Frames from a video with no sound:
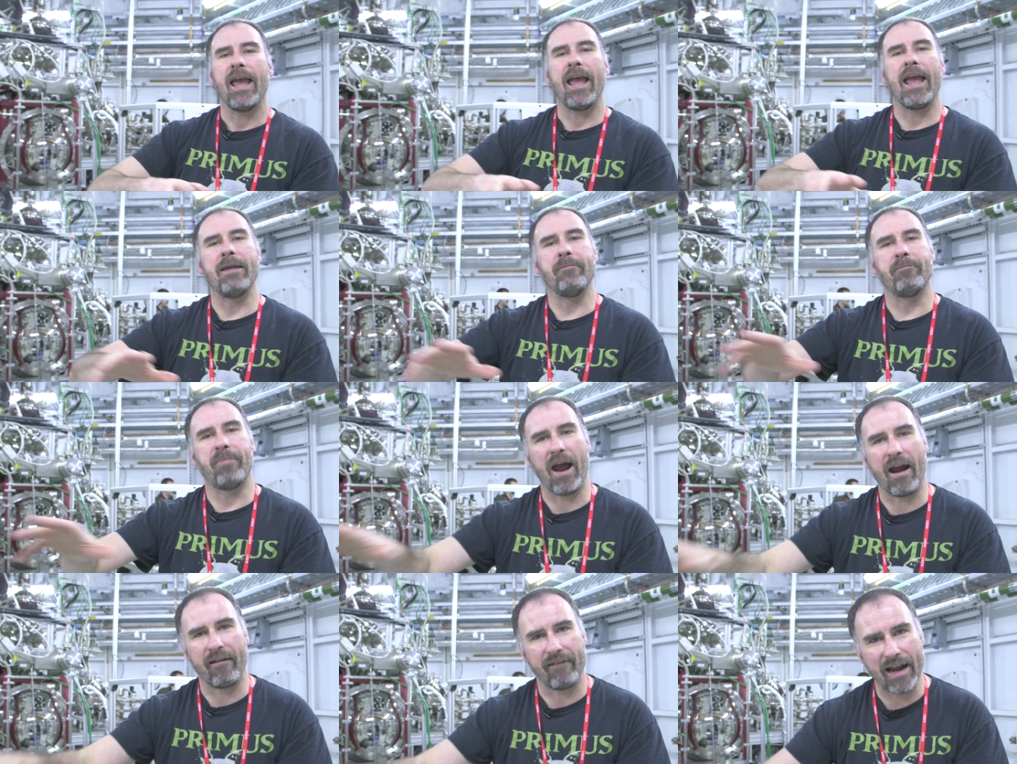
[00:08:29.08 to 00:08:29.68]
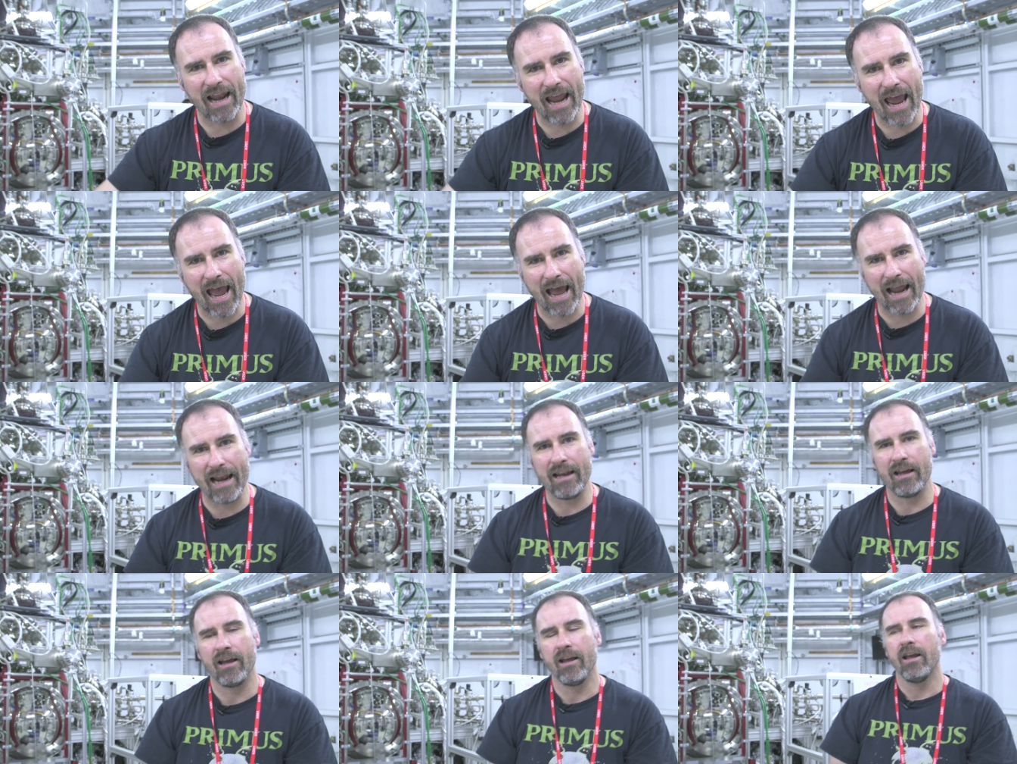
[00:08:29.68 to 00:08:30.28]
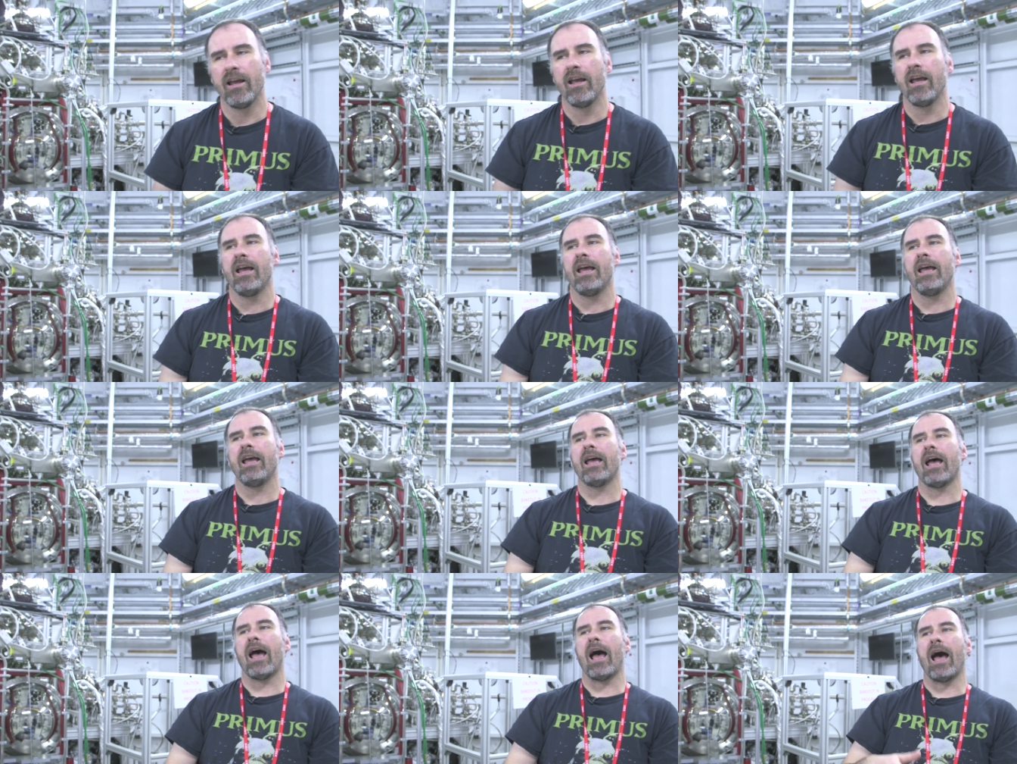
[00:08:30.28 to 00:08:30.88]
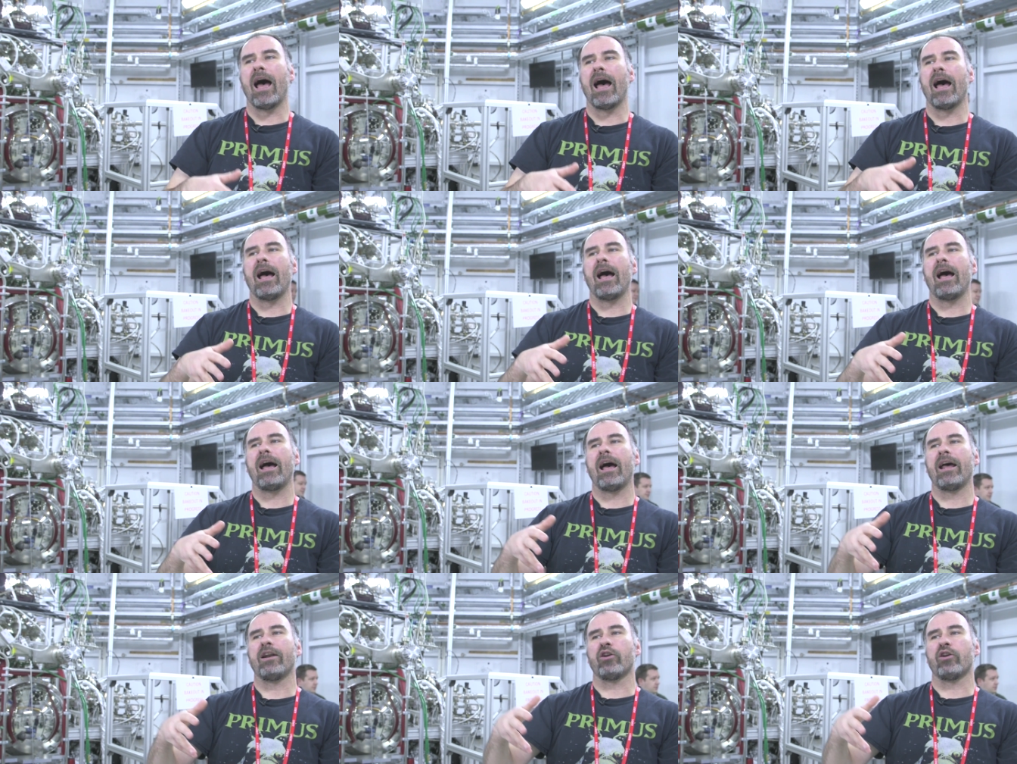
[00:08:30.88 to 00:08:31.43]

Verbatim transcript: in parallel, Uh,